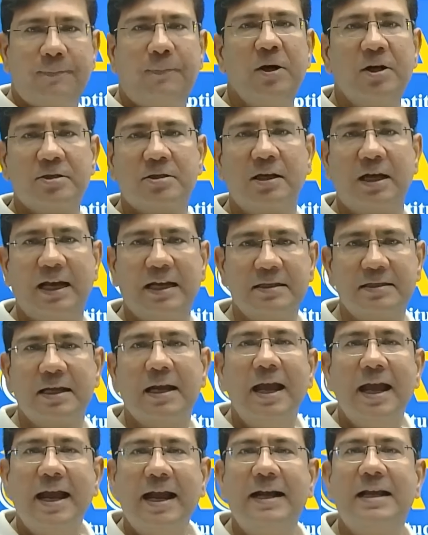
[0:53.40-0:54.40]
say
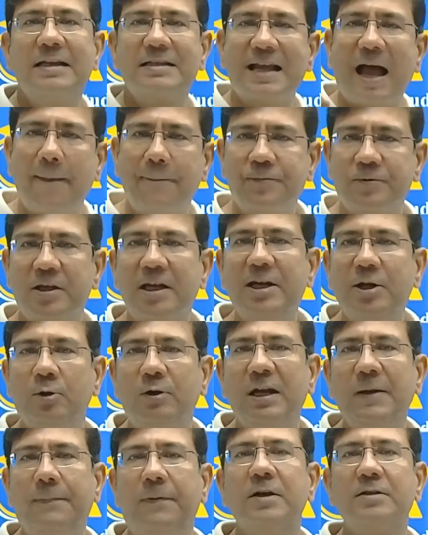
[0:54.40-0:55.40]
personalized, it is
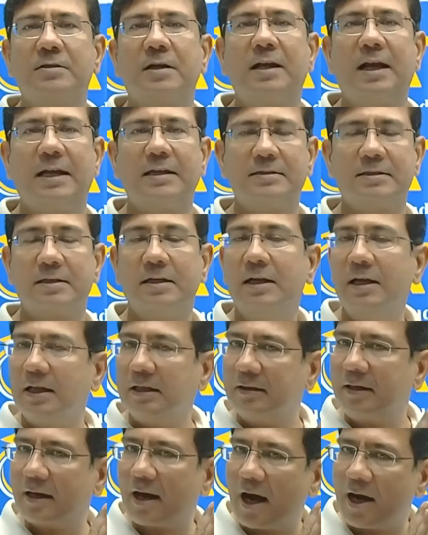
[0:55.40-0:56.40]
absolutely personalized.
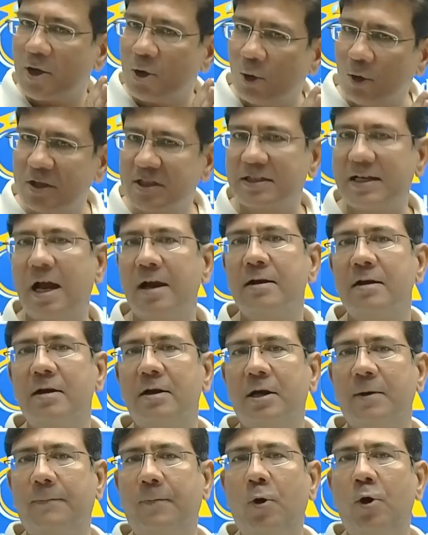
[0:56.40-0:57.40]
There are no
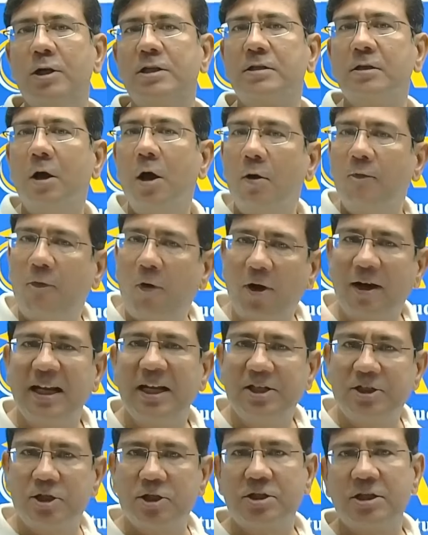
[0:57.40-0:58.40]
standard reports. For
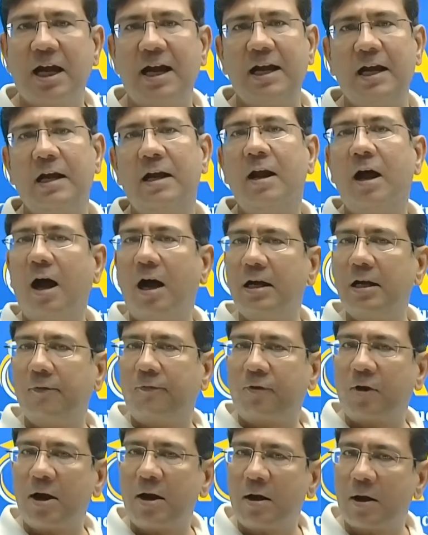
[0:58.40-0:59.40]
each child, a
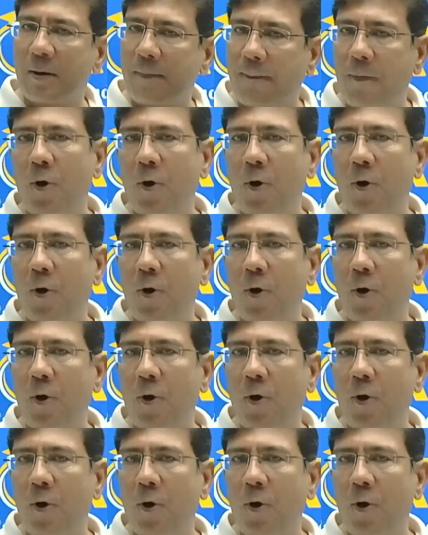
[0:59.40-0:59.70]
different